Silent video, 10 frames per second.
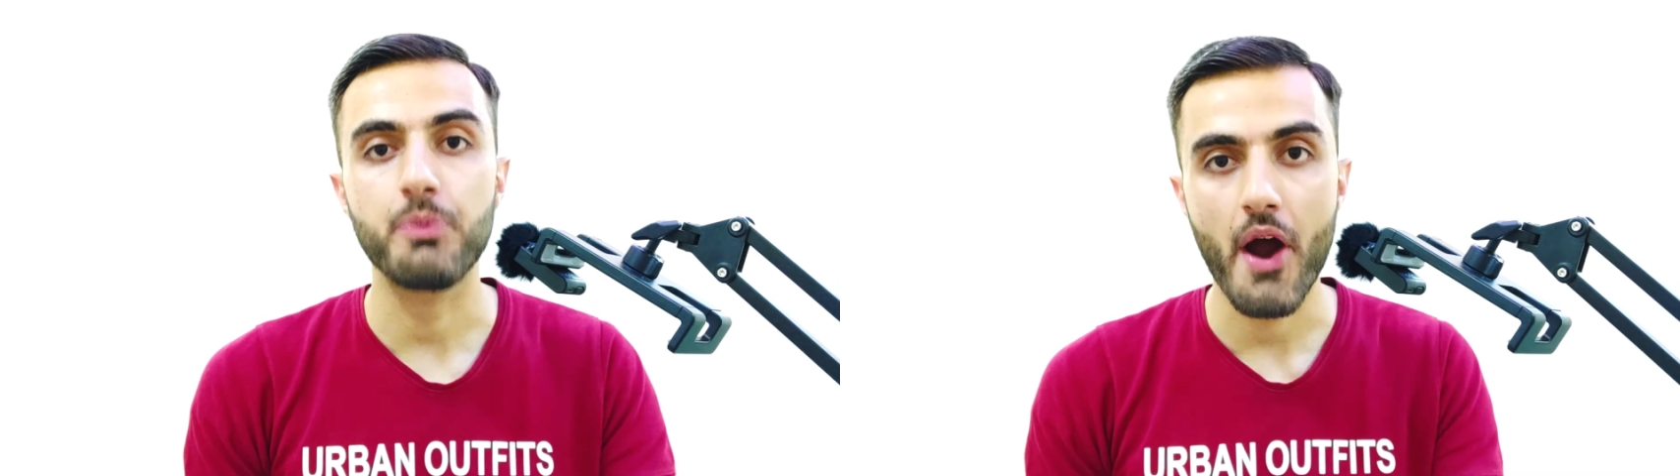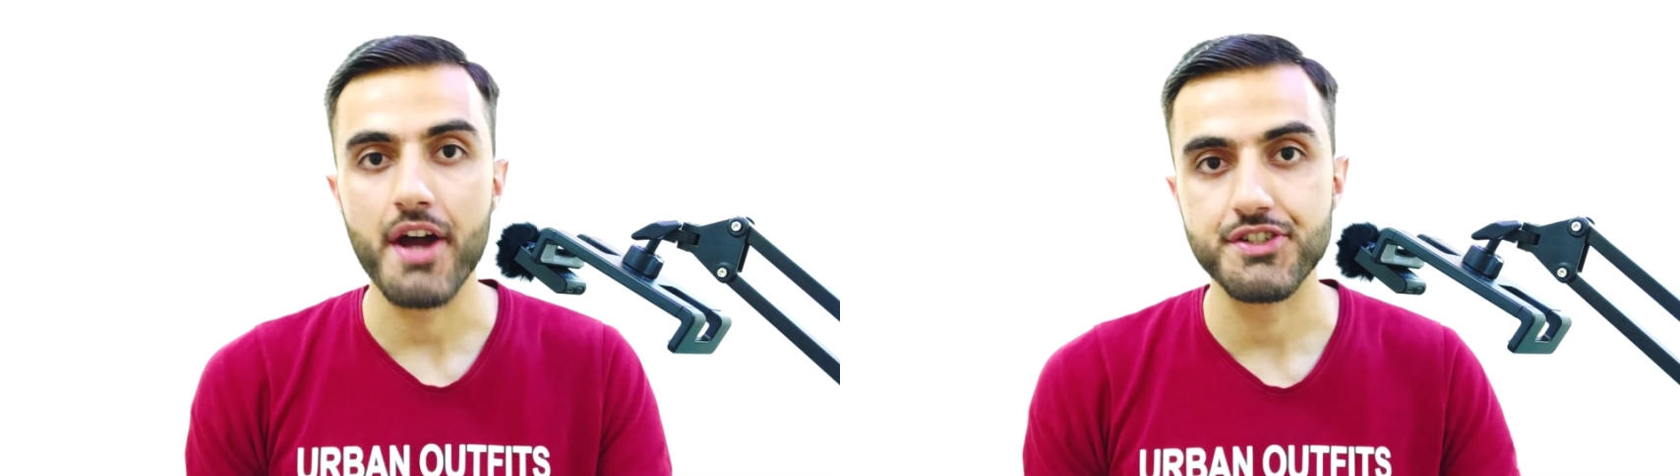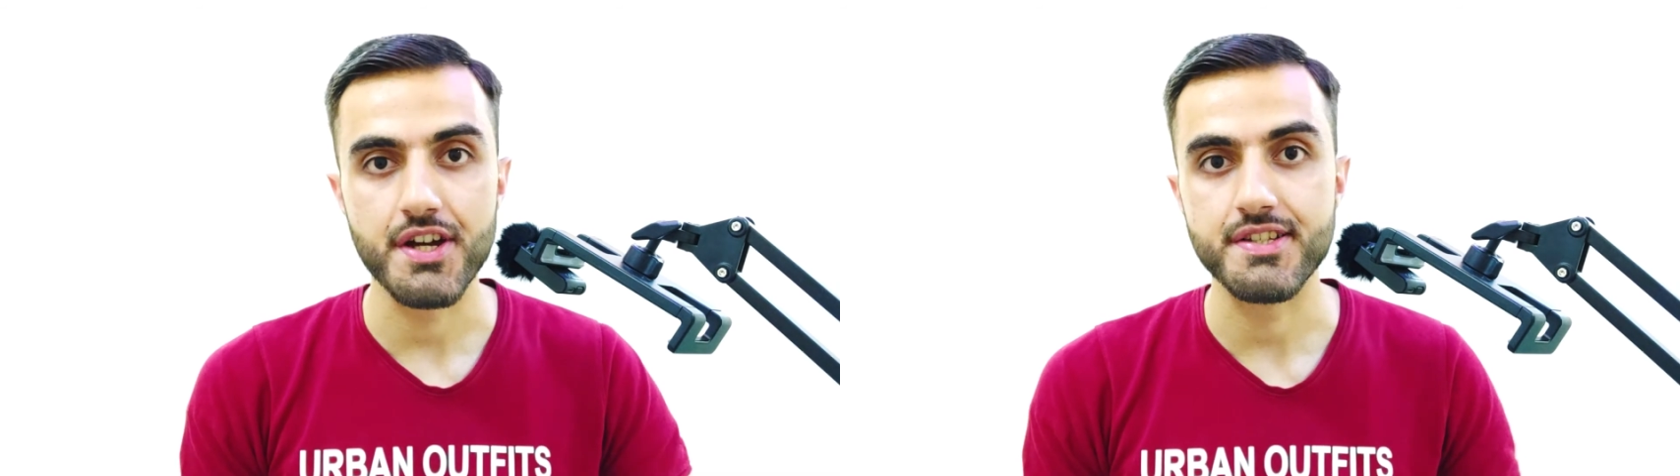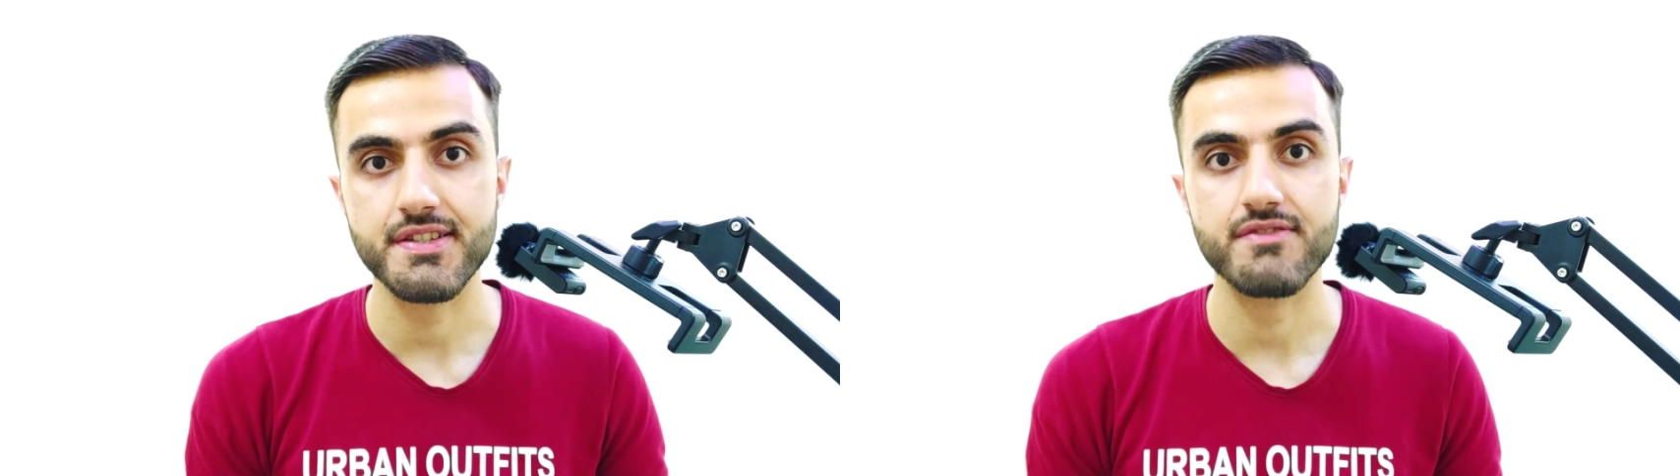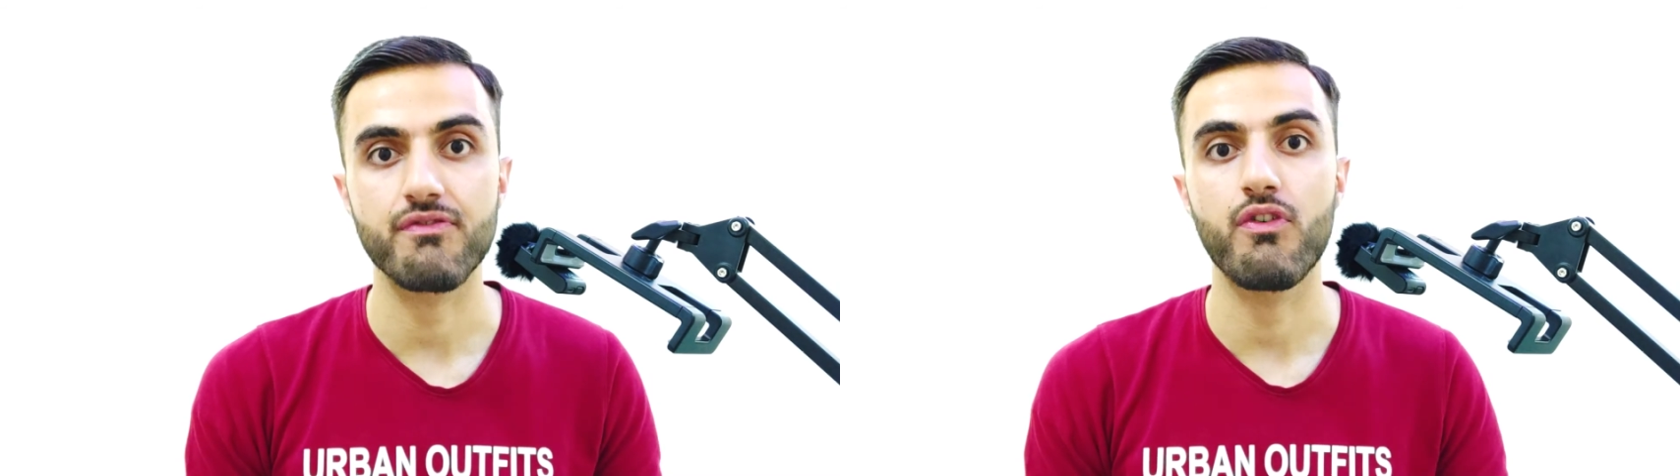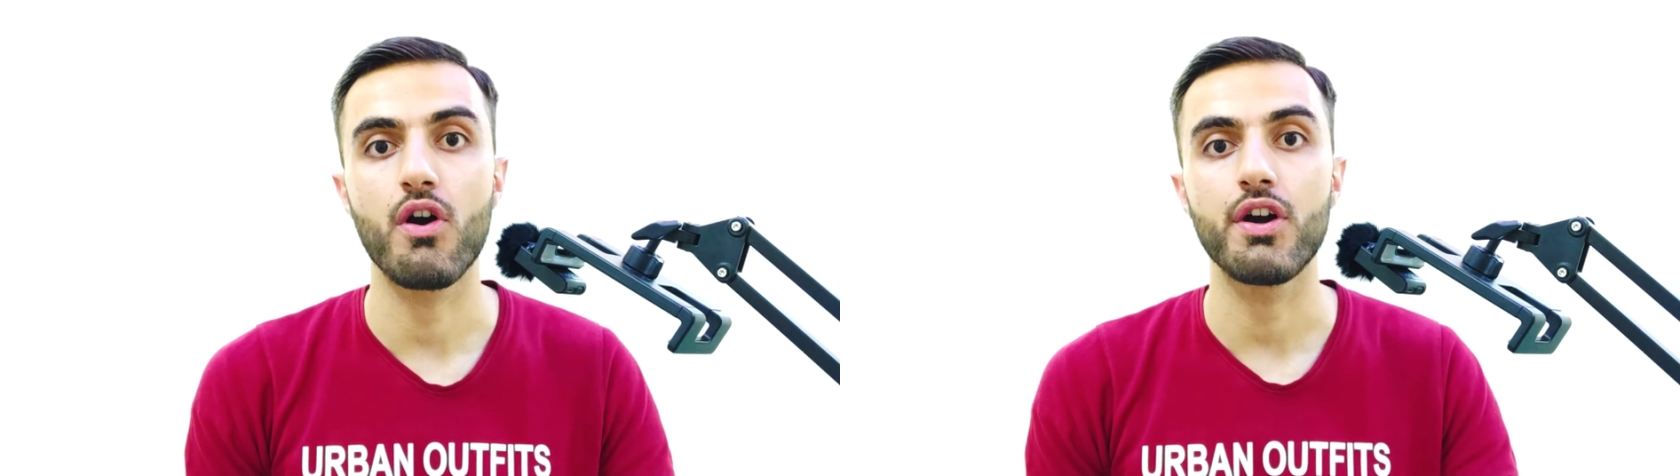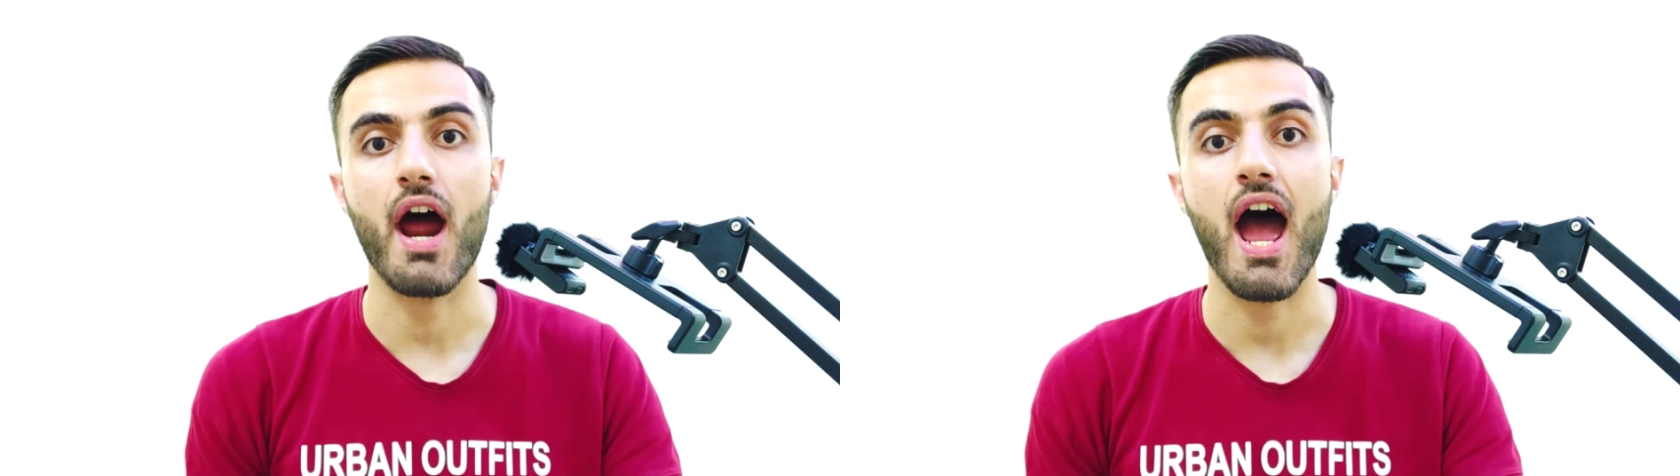projects for